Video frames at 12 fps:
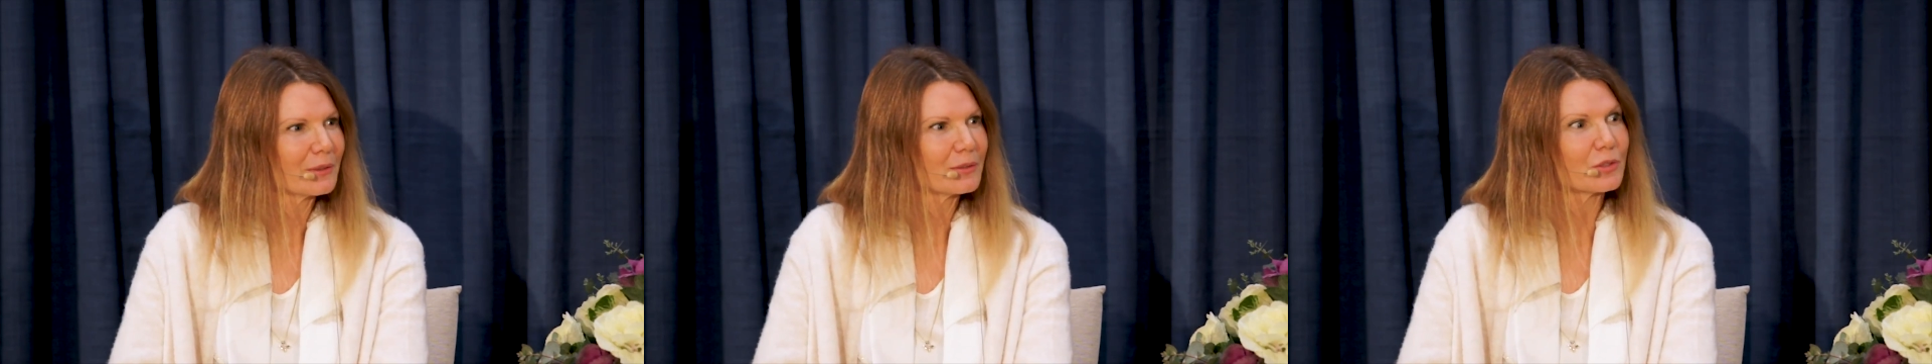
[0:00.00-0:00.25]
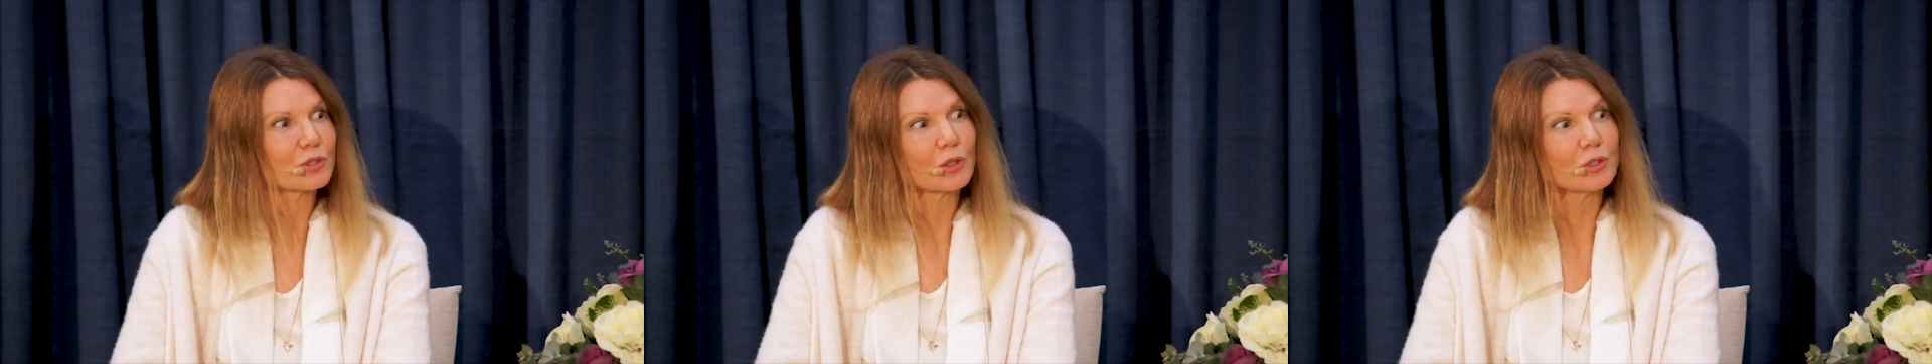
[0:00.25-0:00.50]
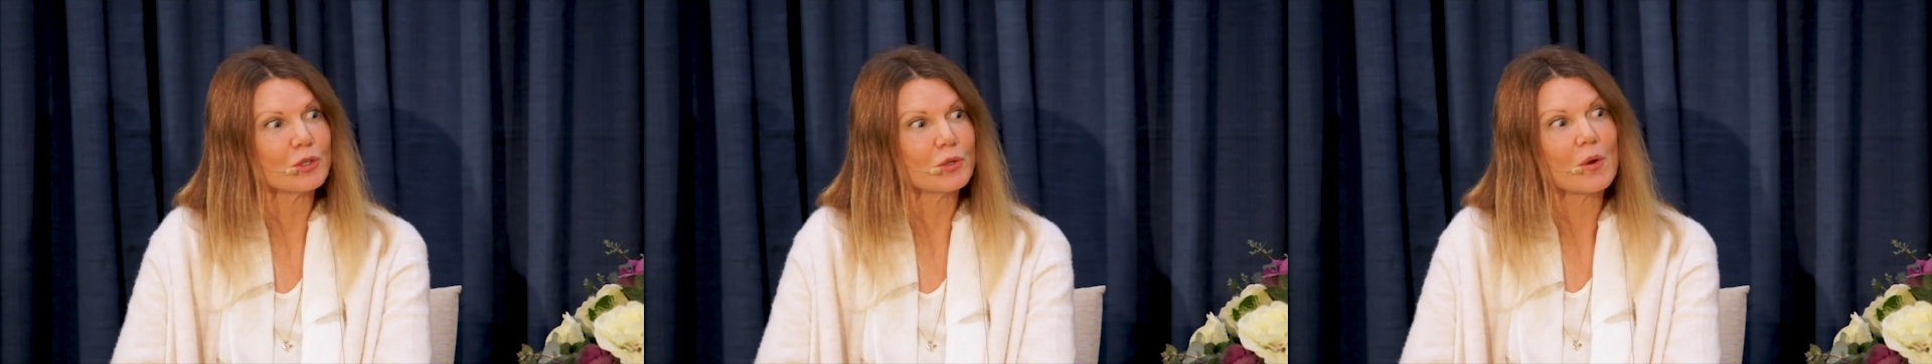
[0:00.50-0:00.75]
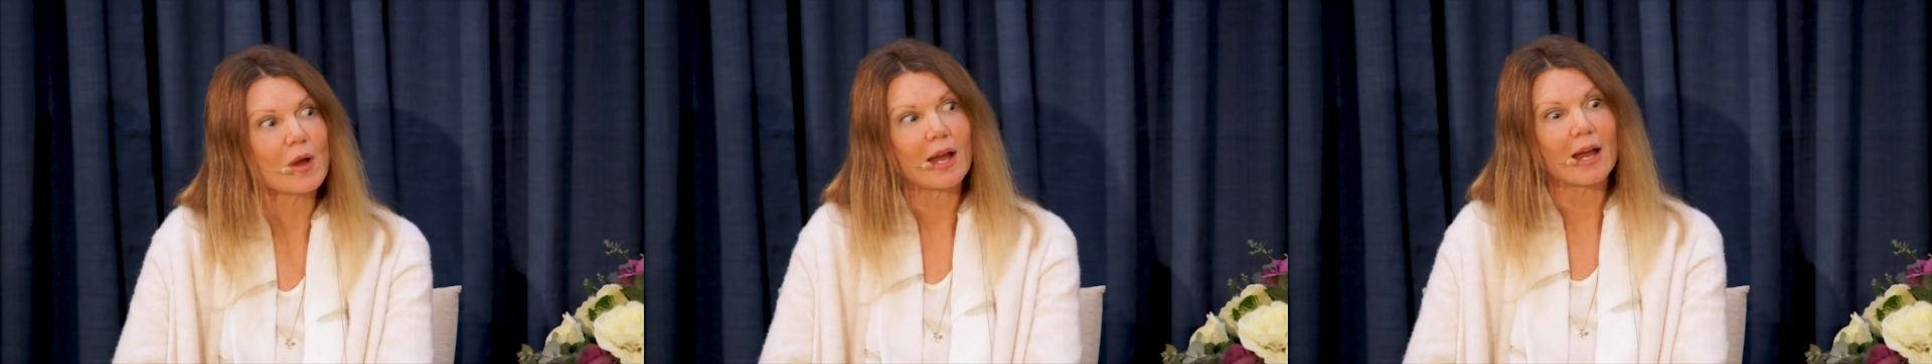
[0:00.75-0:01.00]
to turn you
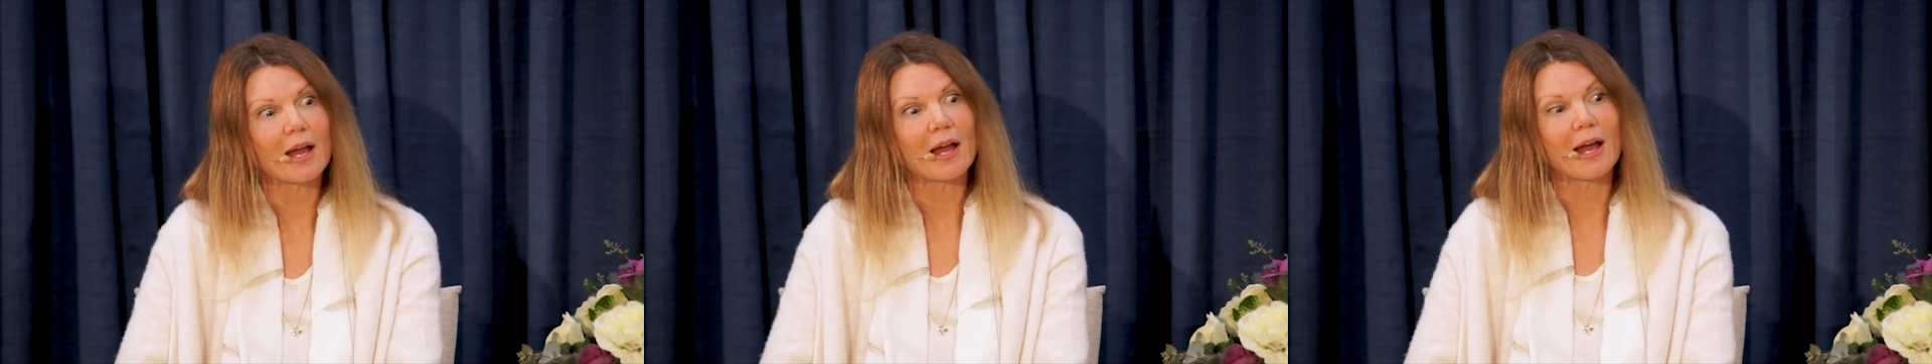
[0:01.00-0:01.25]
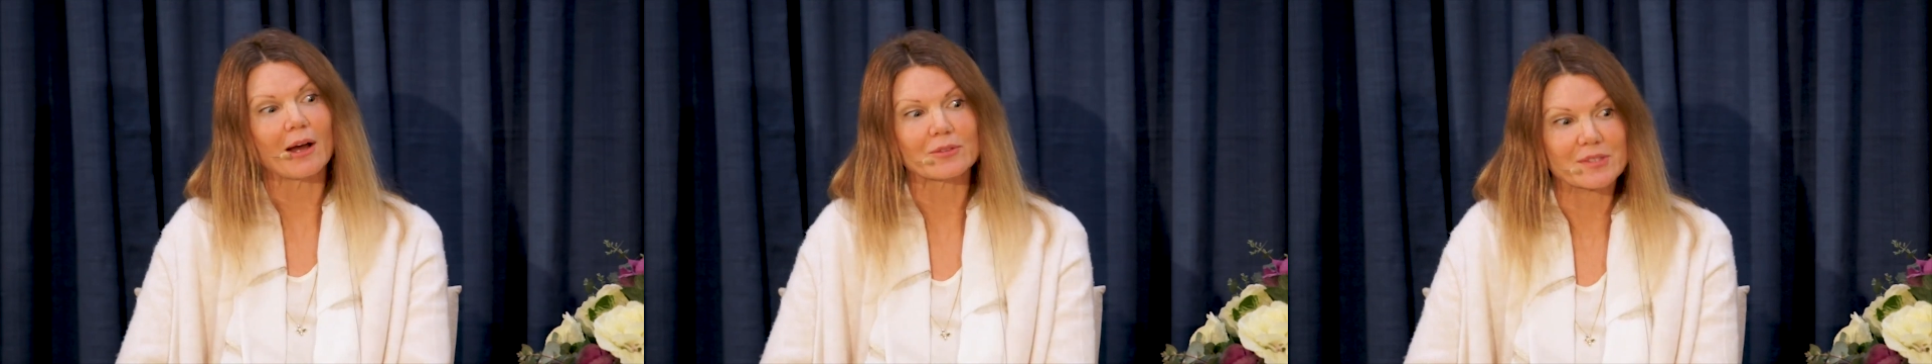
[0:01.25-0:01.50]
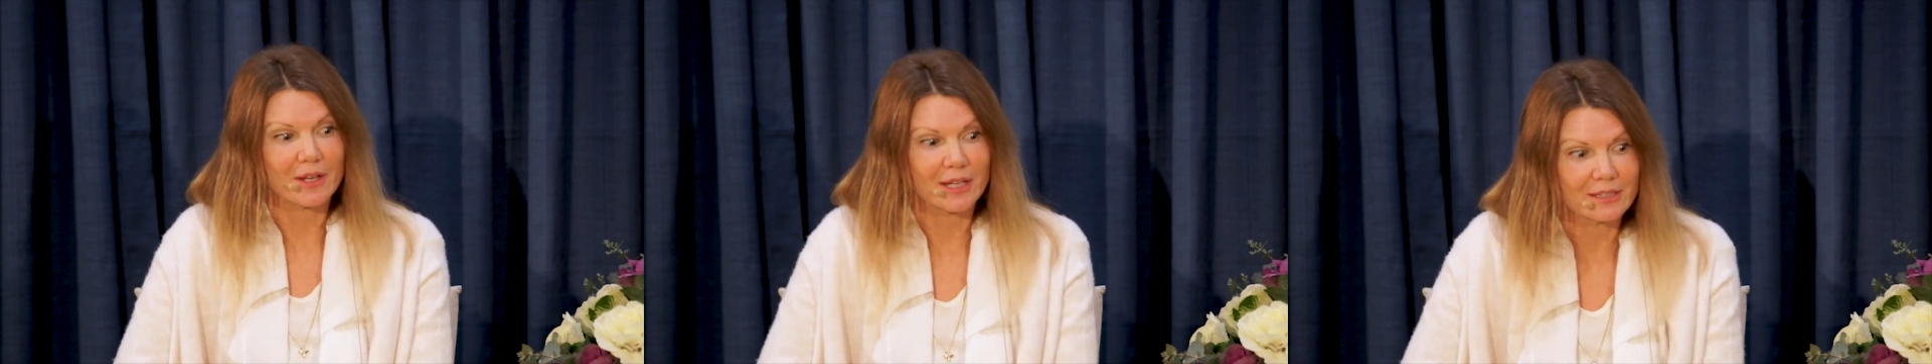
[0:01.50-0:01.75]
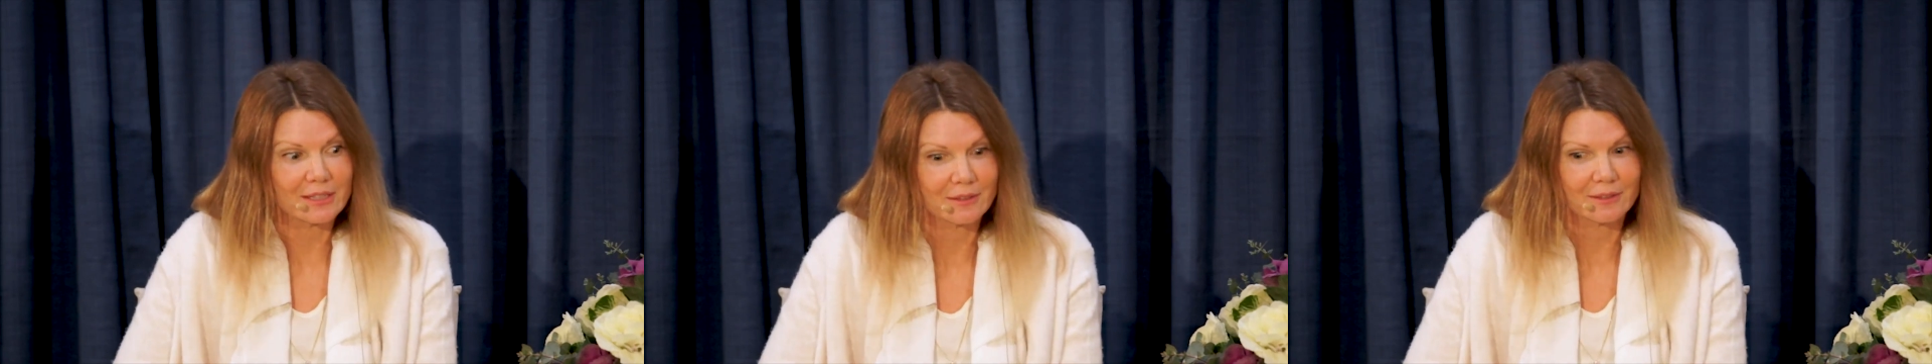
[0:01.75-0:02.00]

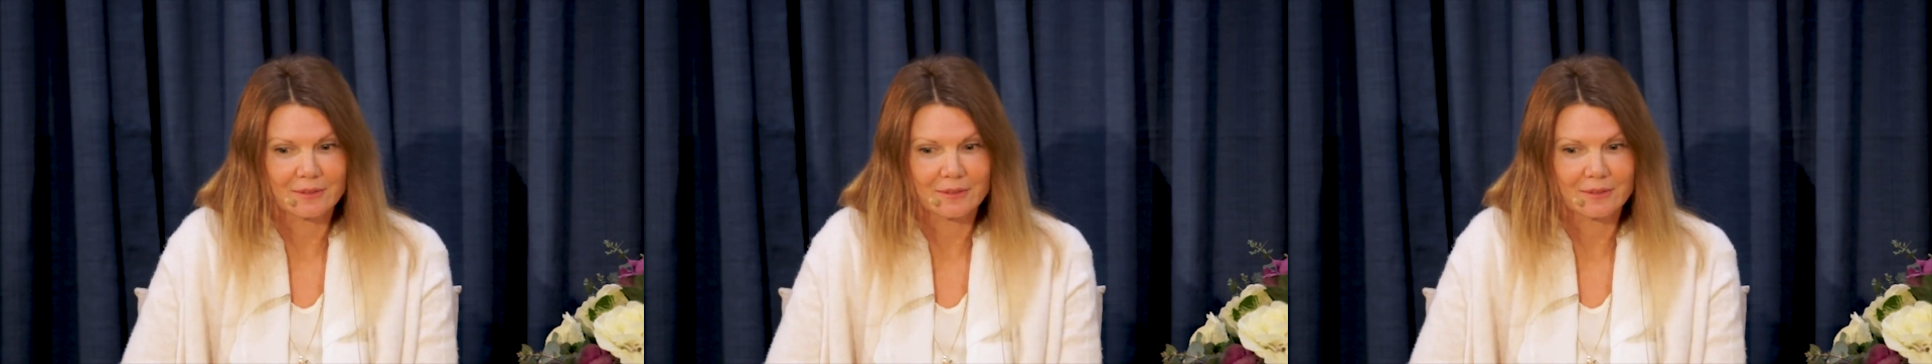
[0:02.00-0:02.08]
outside in,